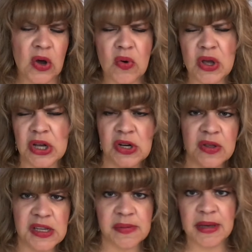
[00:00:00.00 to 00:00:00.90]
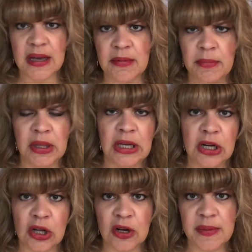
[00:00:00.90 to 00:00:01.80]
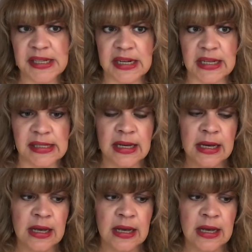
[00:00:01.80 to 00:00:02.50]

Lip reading: oh, you can do this and become $1 million business.